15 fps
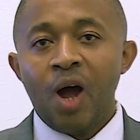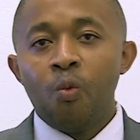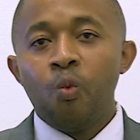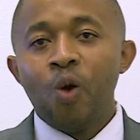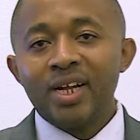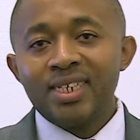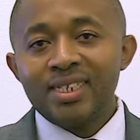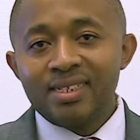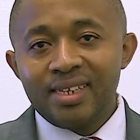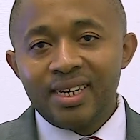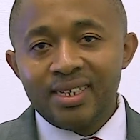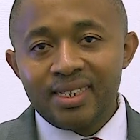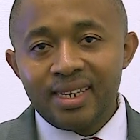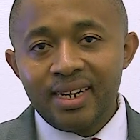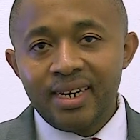What is
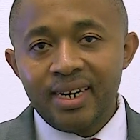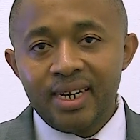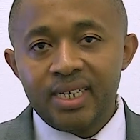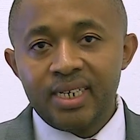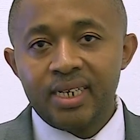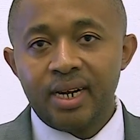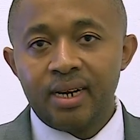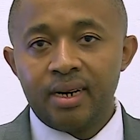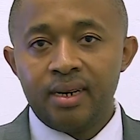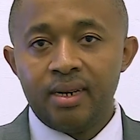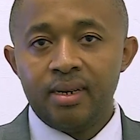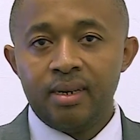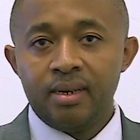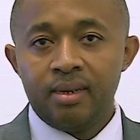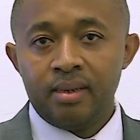its initial
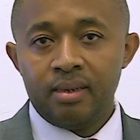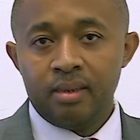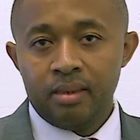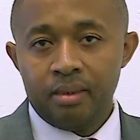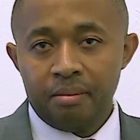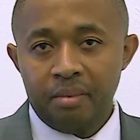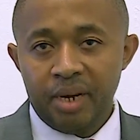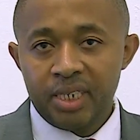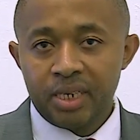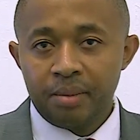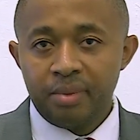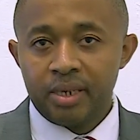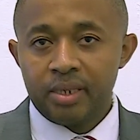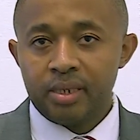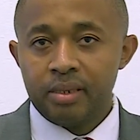
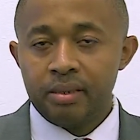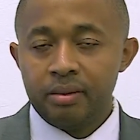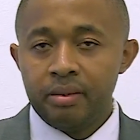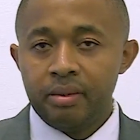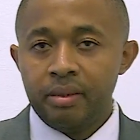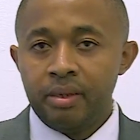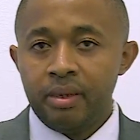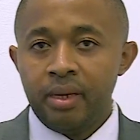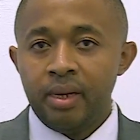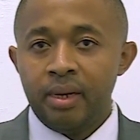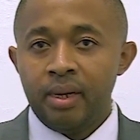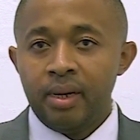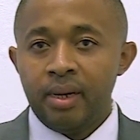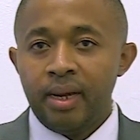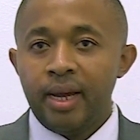measurement?
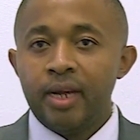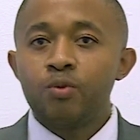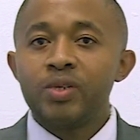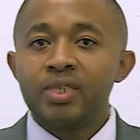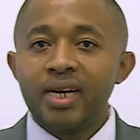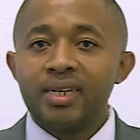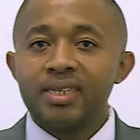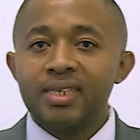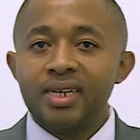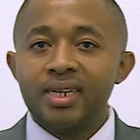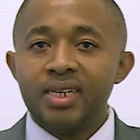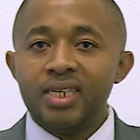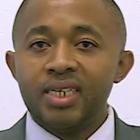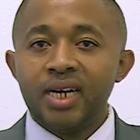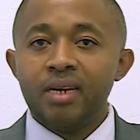And we said it's
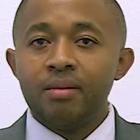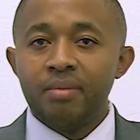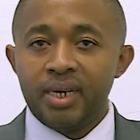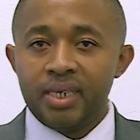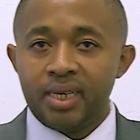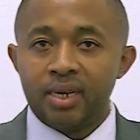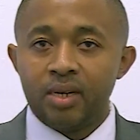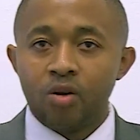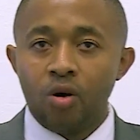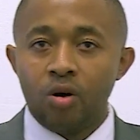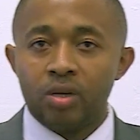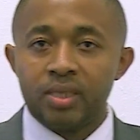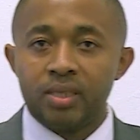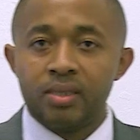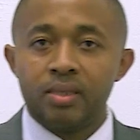initially measured at
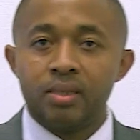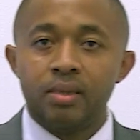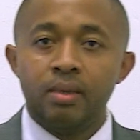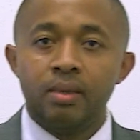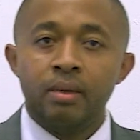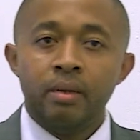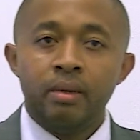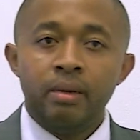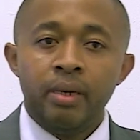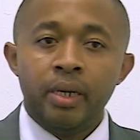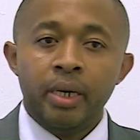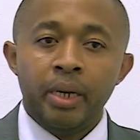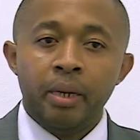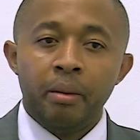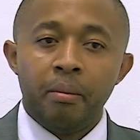cost.
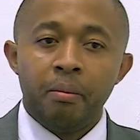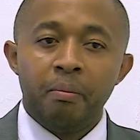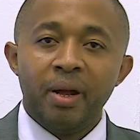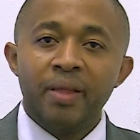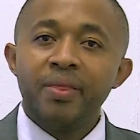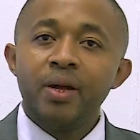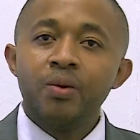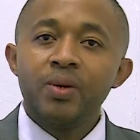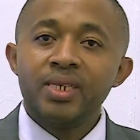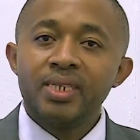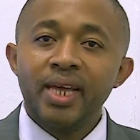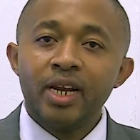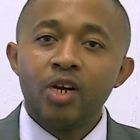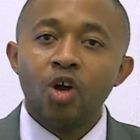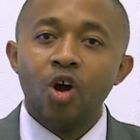But then we
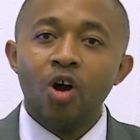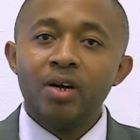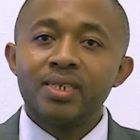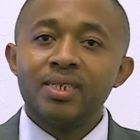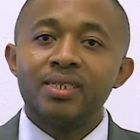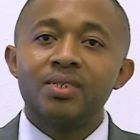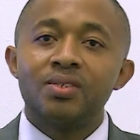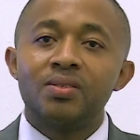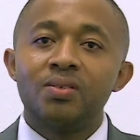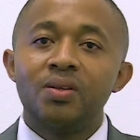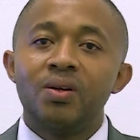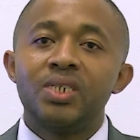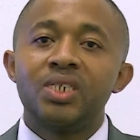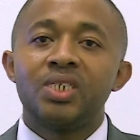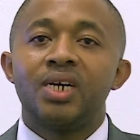said cost is
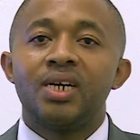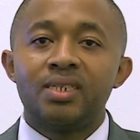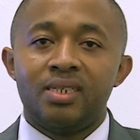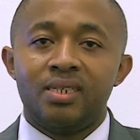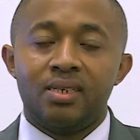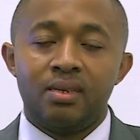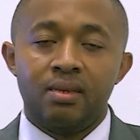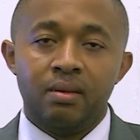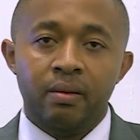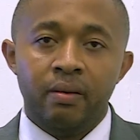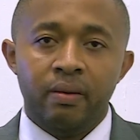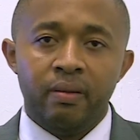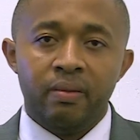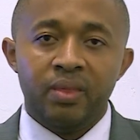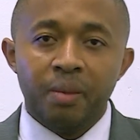not just
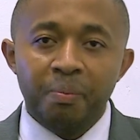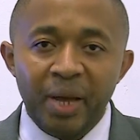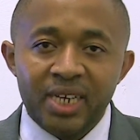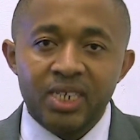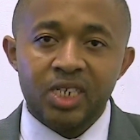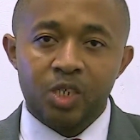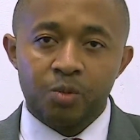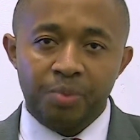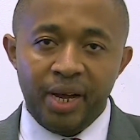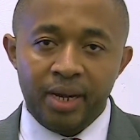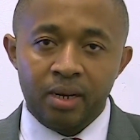the purchase